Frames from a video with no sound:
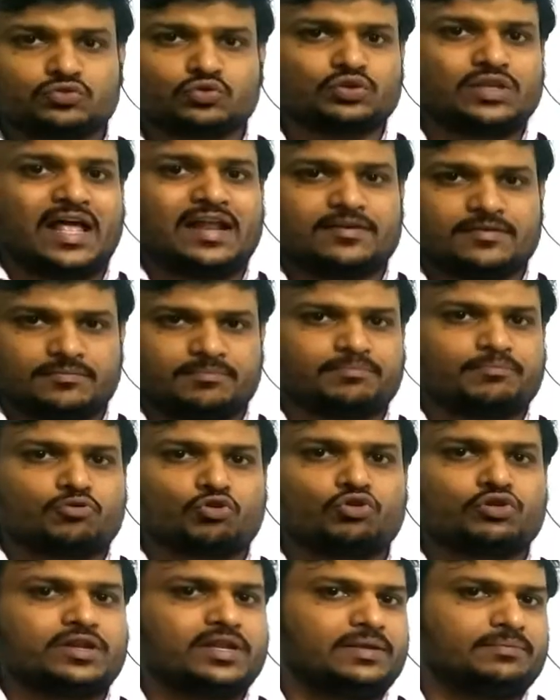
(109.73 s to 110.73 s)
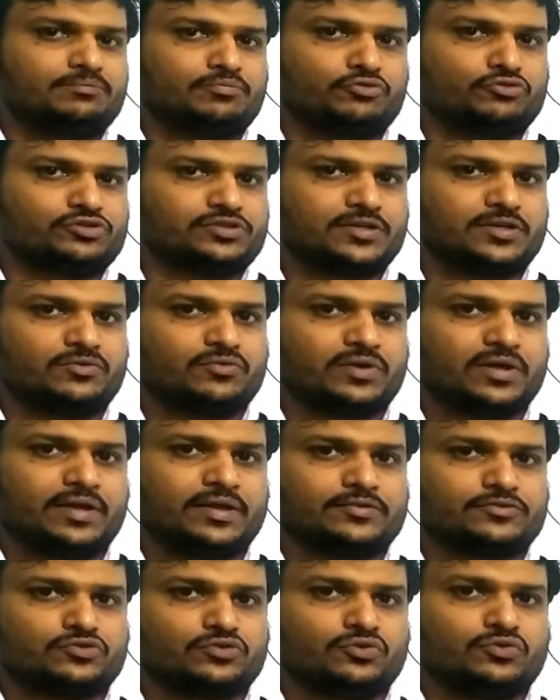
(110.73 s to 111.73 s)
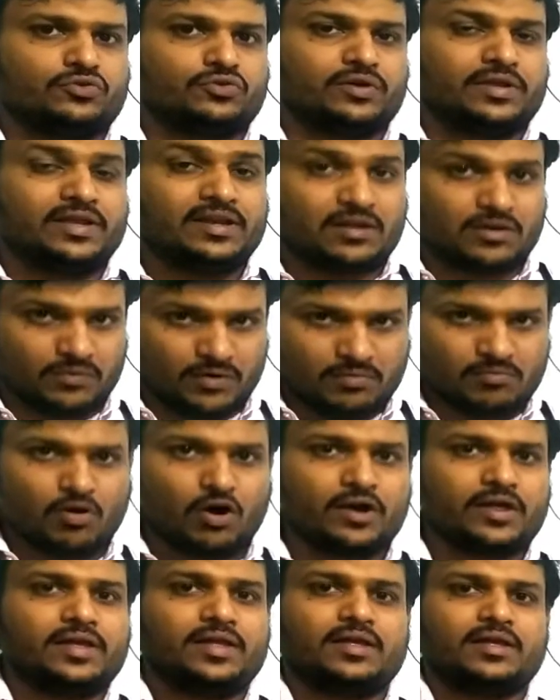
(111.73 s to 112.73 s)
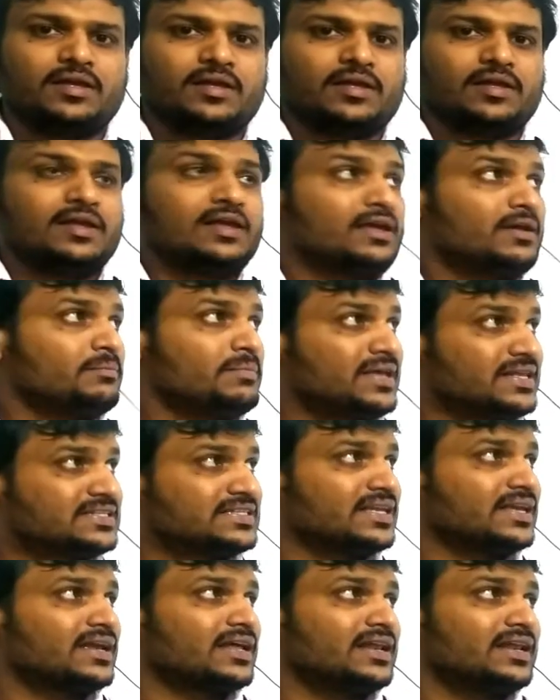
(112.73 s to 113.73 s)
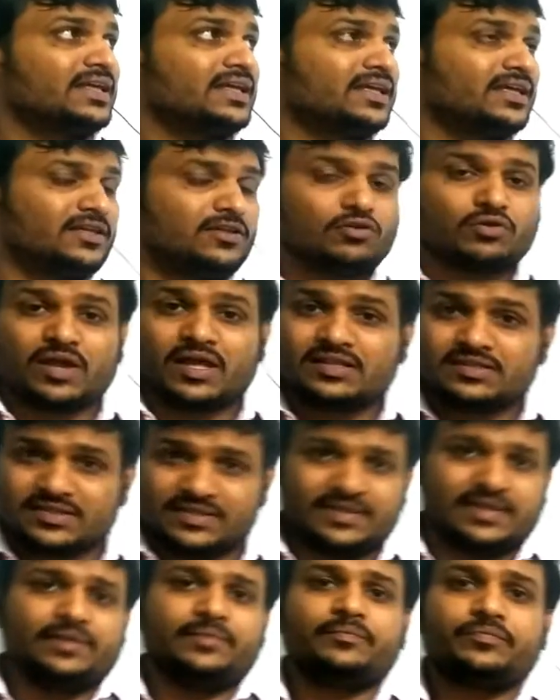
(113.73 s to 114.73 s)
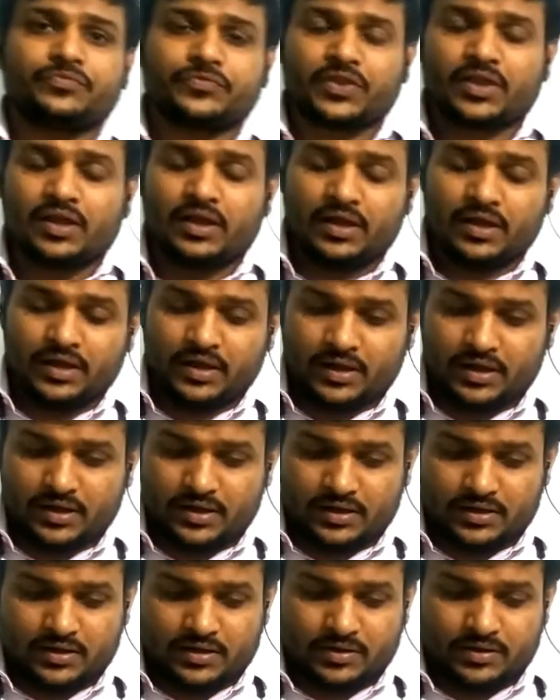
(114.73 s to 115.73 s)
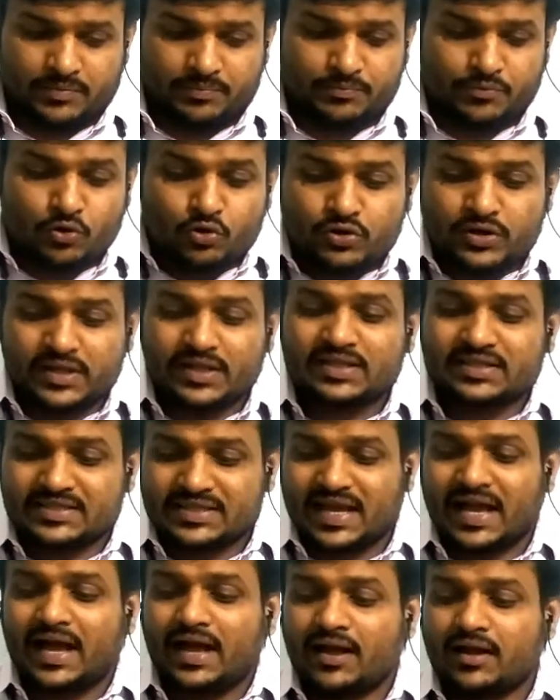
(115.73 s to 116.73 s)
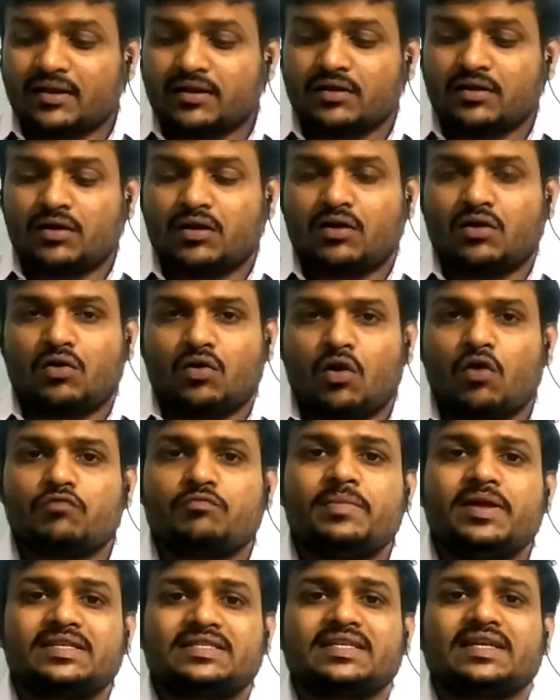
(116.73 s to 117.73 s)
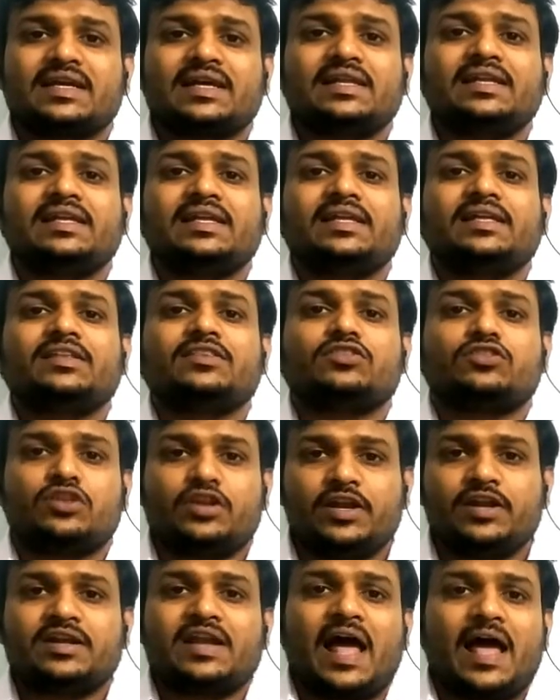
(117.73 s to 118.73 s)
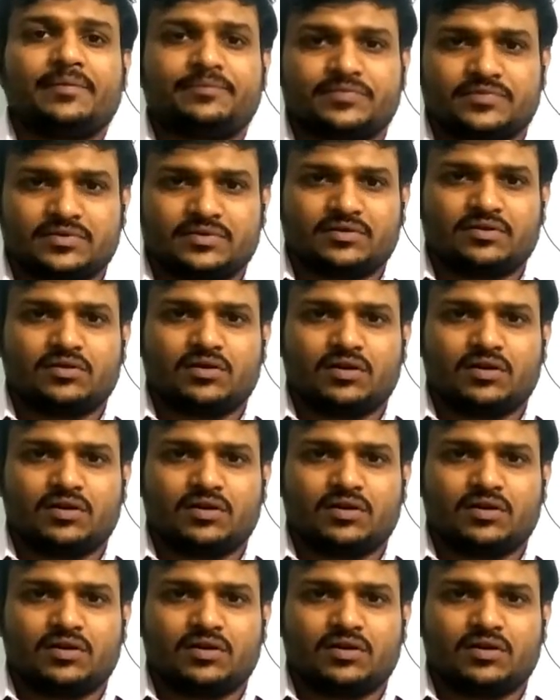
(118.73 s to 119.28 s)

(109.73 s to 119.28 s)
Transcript: to that protein portion. Okay, so in our body, basically you can see proteins are of basically three types.